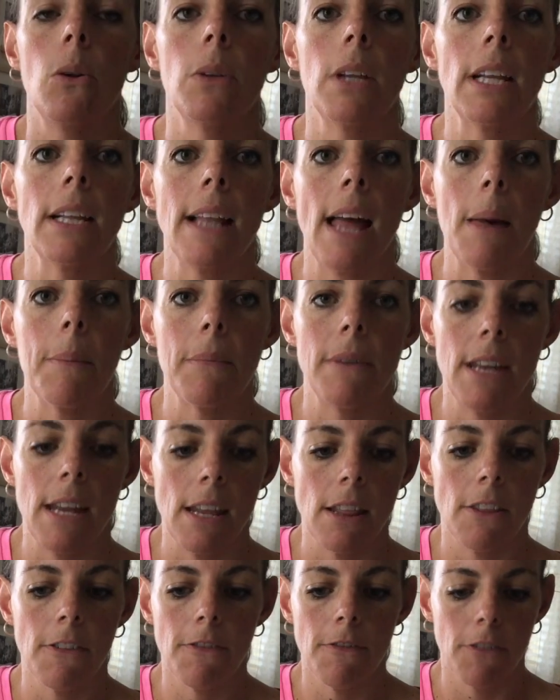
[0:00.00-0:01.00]
only
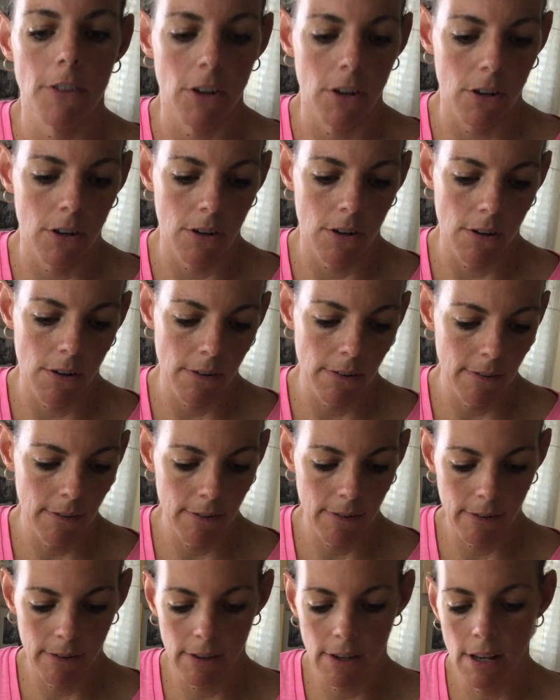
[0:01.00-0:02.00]
laminate the
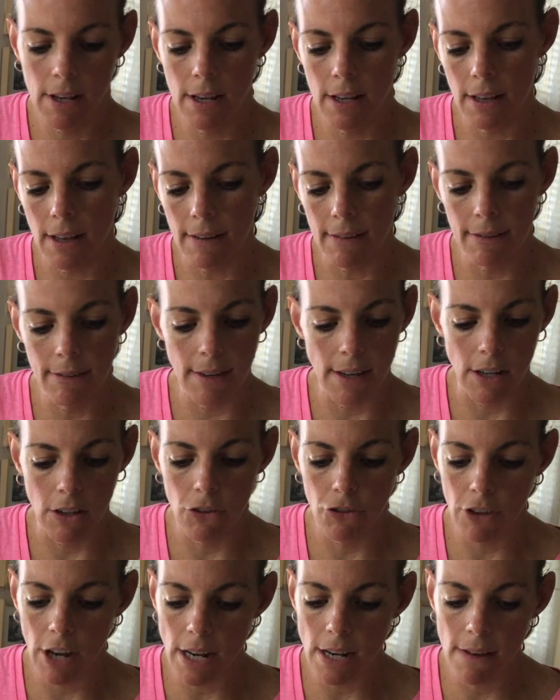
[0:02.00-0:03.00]
first, let's see, in
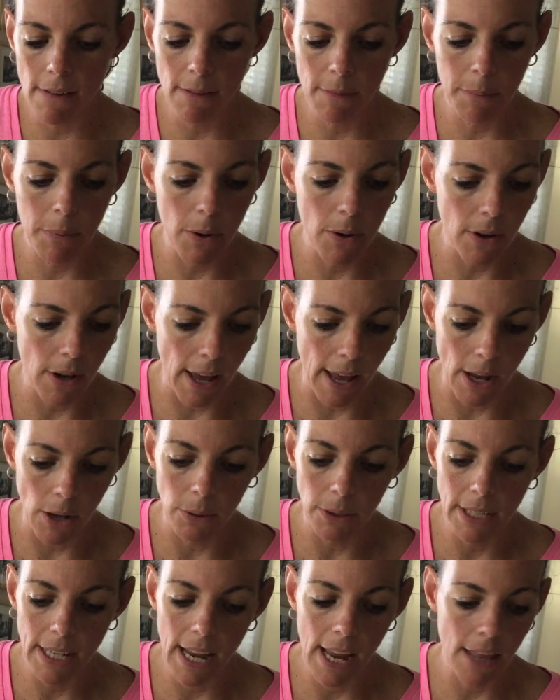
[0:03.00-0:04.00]
Jaden's book, I
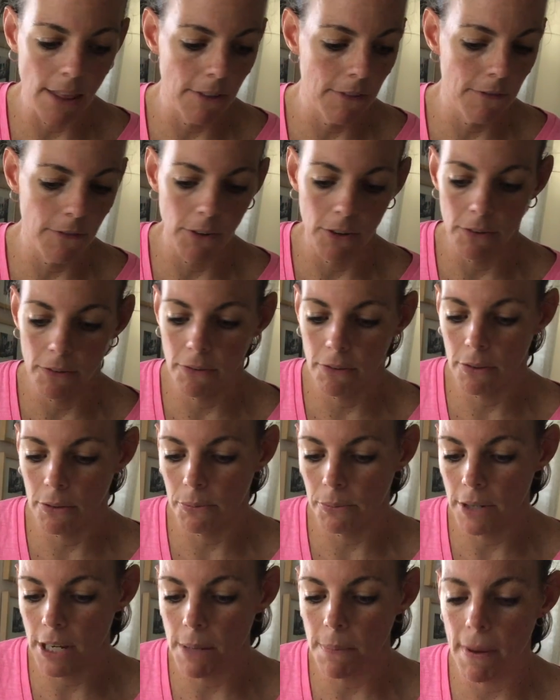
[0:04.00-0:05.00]
only had the first
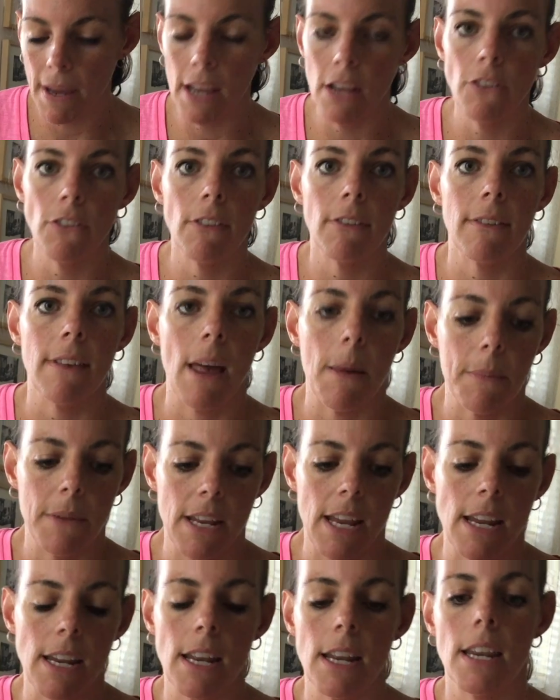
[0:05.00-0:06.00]
3 pages
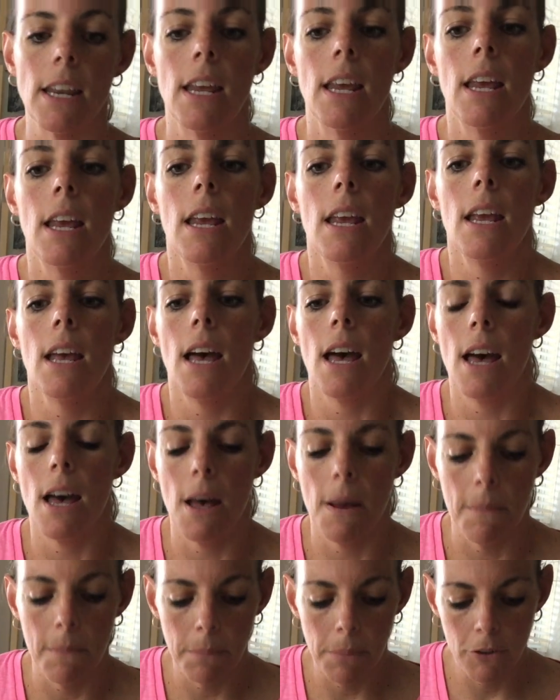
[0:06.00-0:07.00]
laminated.
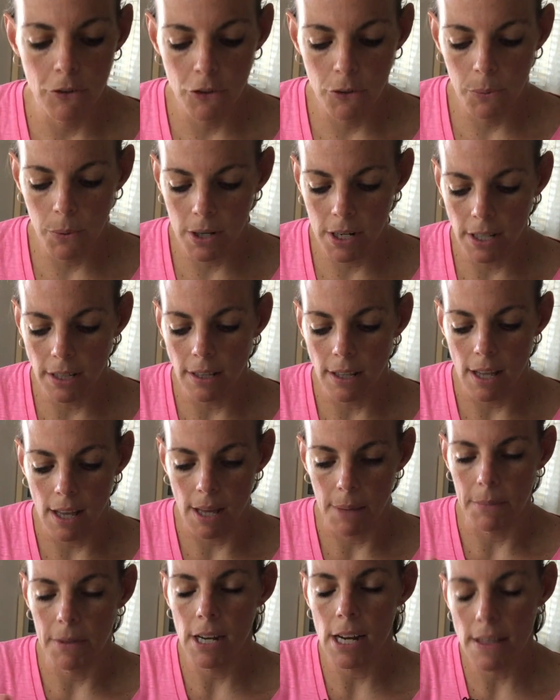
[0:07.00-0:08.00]
But you want
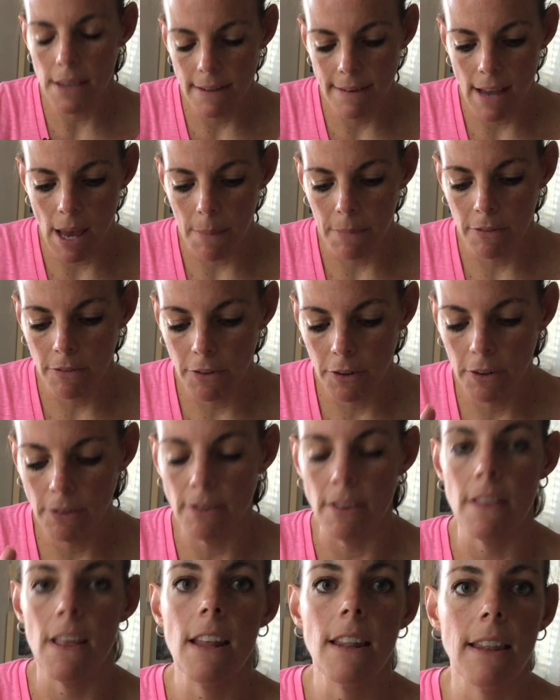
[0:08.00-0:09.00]
to cut the tabs
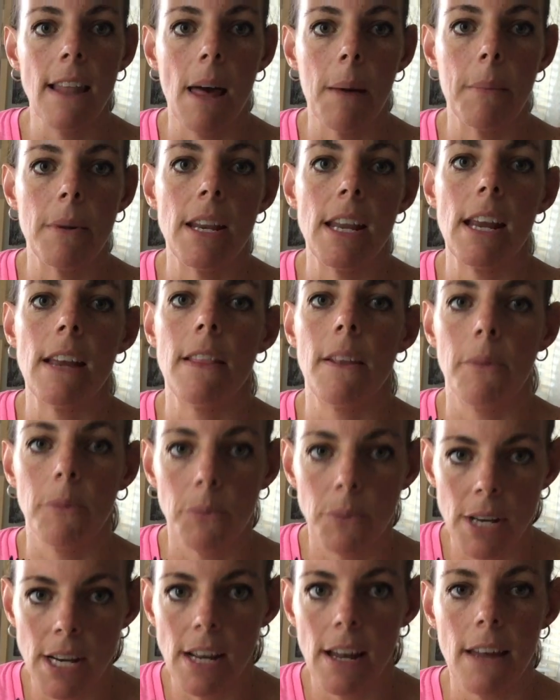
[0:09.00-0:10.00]
first and then laminate and
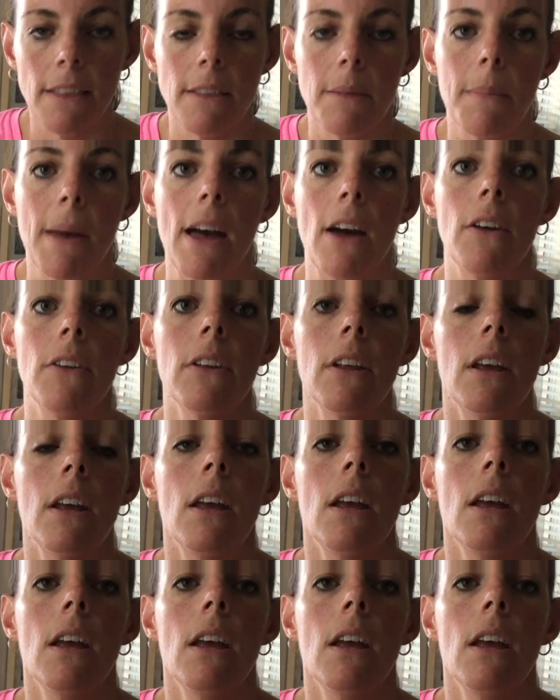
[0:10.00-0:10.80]
then recut them out